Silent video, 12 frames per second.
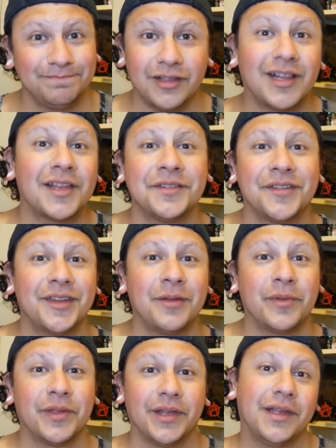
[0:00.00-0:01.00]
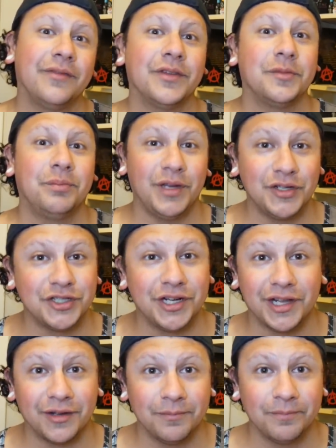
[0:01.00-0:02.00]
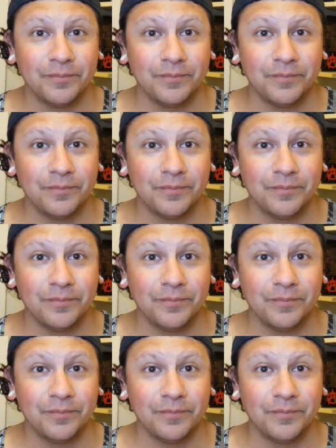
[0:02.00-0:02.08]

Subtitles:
The last example they give is binge eating,